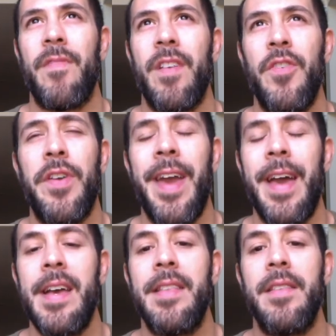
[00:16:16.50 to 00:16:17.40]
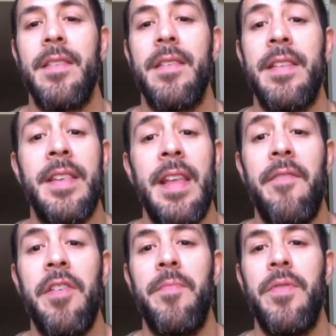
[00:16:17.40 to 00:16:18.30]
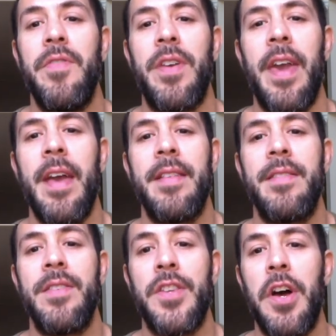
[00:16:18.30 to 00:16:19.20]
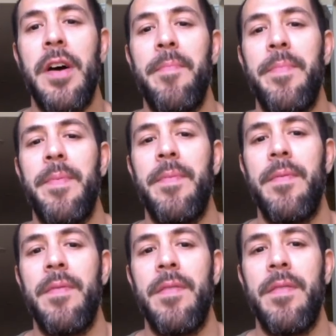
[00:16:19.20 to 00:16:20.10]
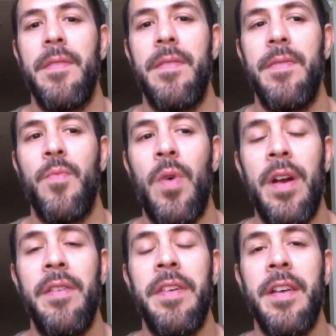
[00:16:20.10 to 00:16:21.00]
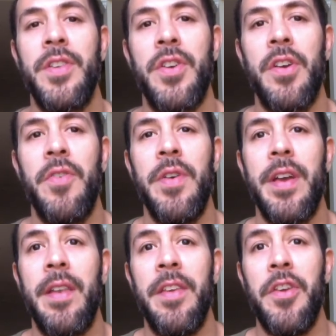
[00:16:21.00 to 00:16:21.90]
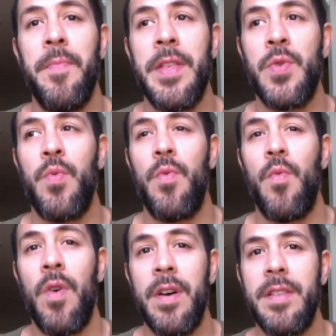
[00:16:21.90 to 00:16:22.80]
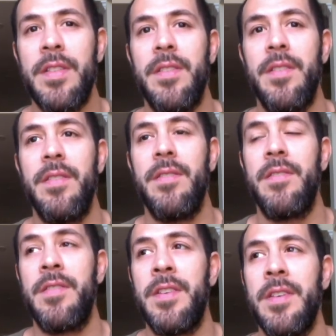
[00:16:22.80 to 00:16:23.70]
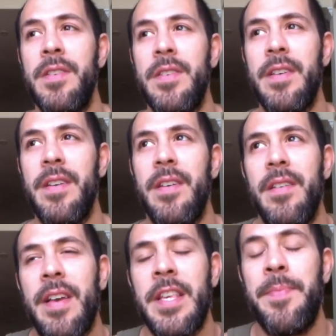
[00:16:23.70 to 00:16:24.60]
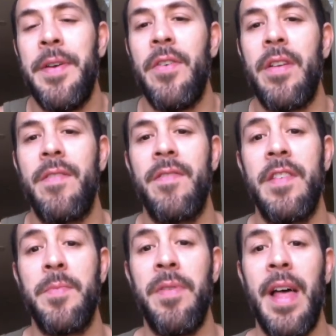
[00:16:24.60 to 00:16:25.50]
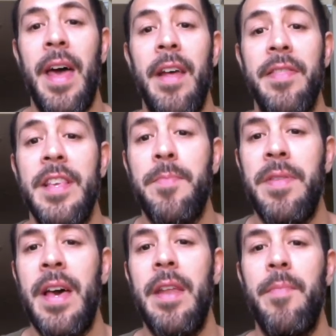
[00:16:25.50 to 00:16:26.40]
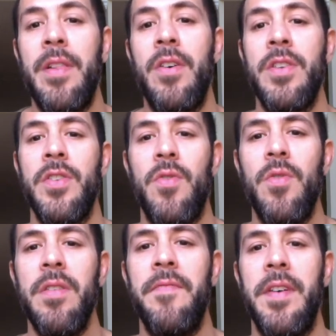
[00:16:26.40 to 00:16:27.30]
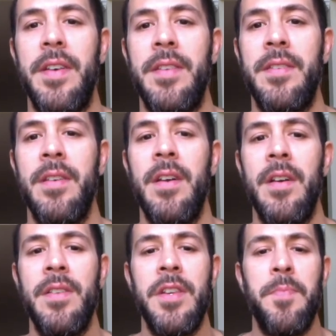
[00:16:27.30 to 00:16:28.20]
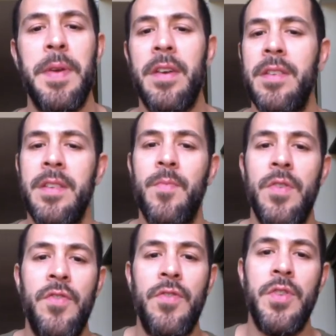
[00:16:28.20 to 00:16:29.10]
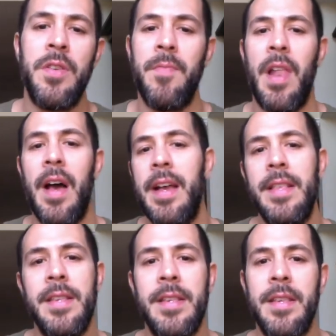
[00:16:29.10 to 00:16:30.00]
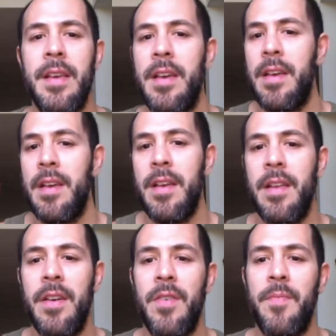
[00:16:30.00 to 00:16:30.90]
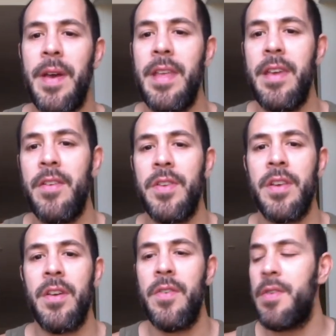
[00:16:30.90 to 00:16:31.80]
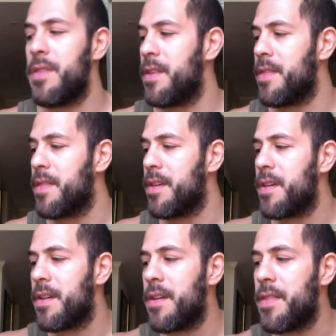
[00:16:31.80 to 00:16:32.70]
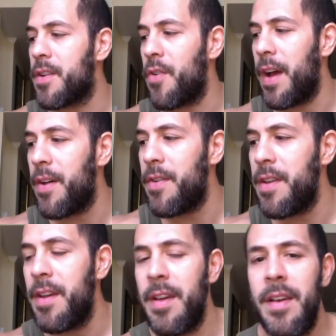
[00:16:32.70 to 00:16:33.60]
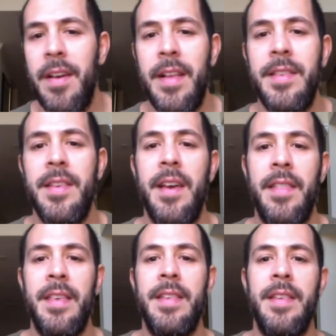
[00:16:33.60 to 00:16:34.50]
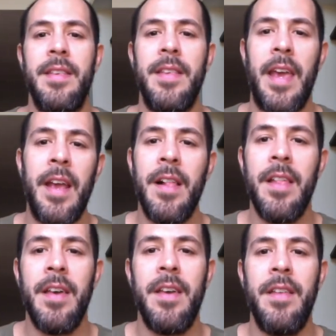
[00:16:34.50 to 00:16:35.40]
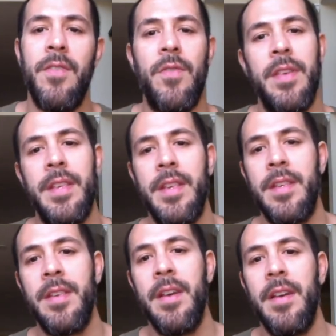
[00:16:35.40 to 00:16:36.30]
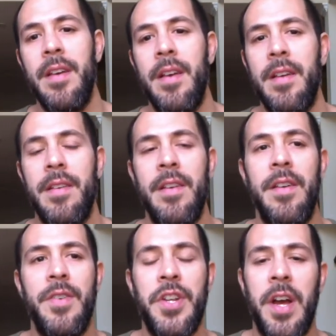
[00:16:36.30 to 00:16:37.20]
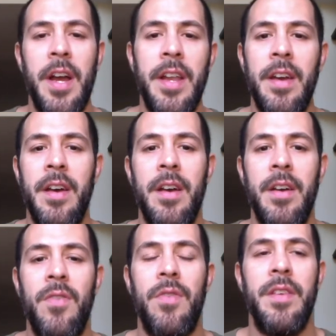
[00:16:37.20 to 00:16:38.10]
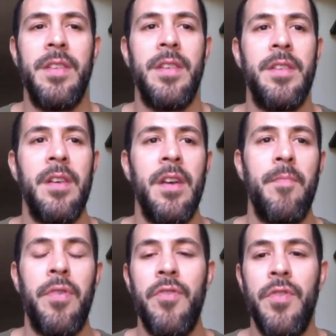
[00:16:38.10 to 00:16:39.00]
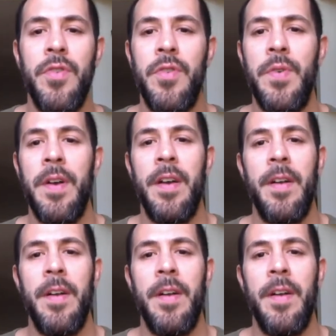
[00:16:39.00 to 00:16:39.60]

you can't, it's inevitable. You can't stop where things are going, and humans want to experience this planet. This planet belongs to all of us. Just because someone drew some lines, many years ago in the ground, and said this is England, or this is, China, or this is Peru,